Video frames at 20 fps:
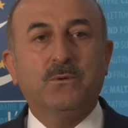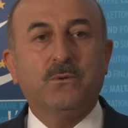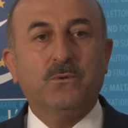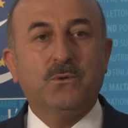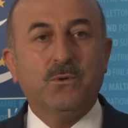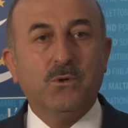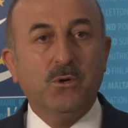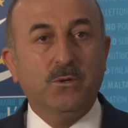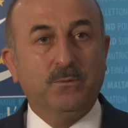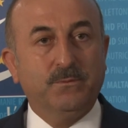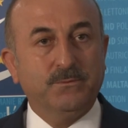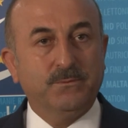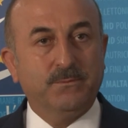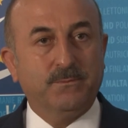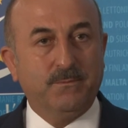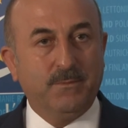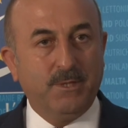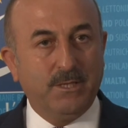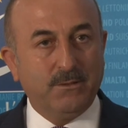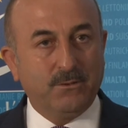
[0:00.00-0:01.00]
coup,
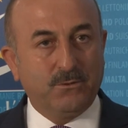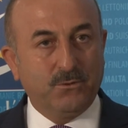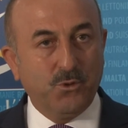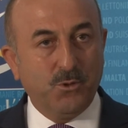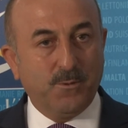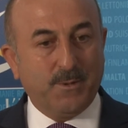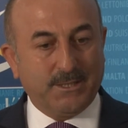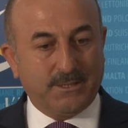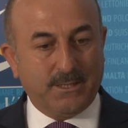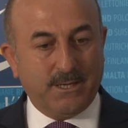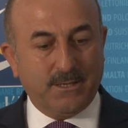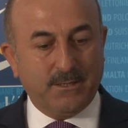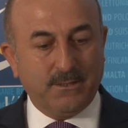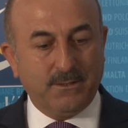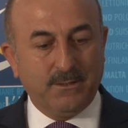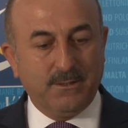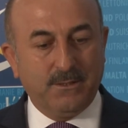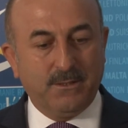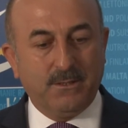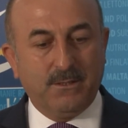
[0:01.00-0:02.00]
coup attack
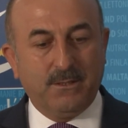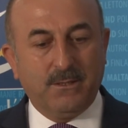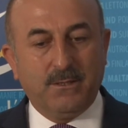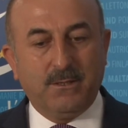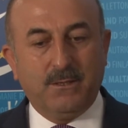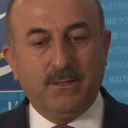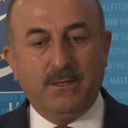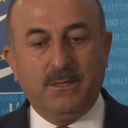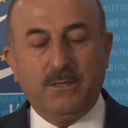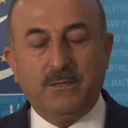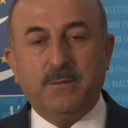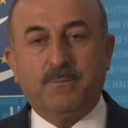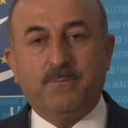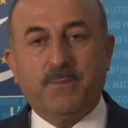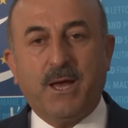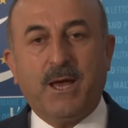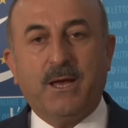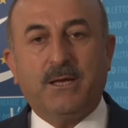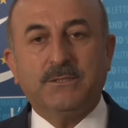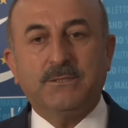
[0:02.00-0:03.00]
in the
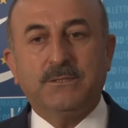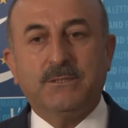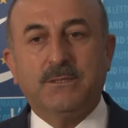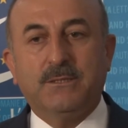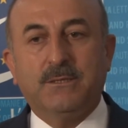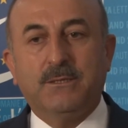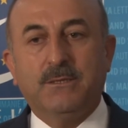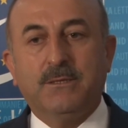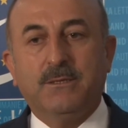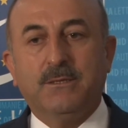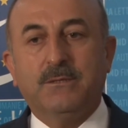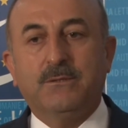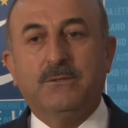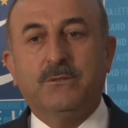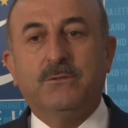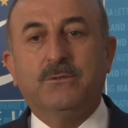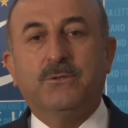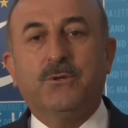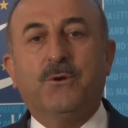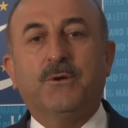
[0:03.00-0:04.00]
past,
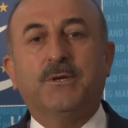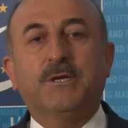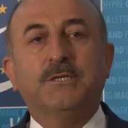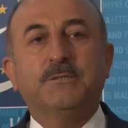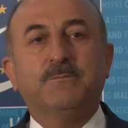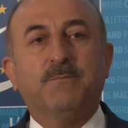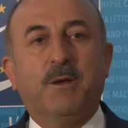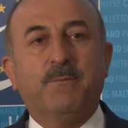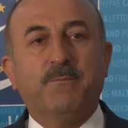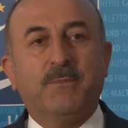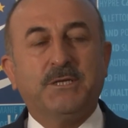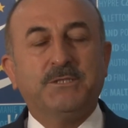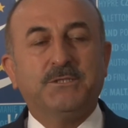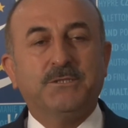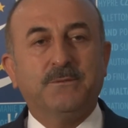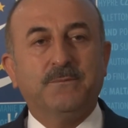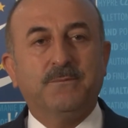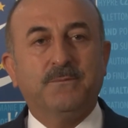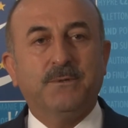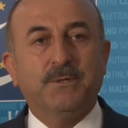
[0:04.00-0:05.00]
Turkey's
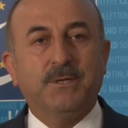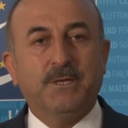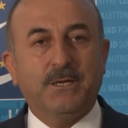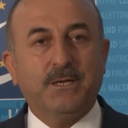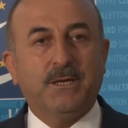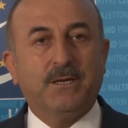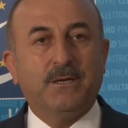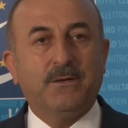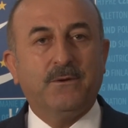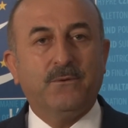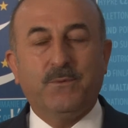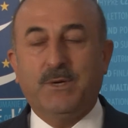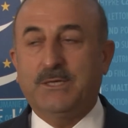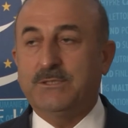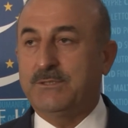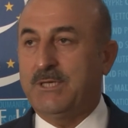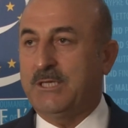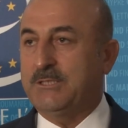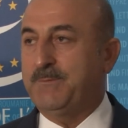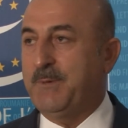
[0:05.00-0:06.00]
membership here was
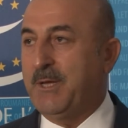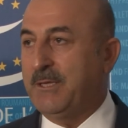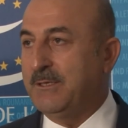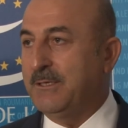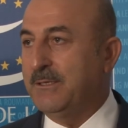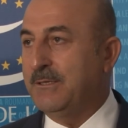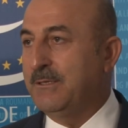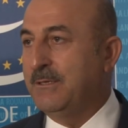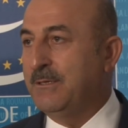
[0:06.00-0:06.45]
suspended.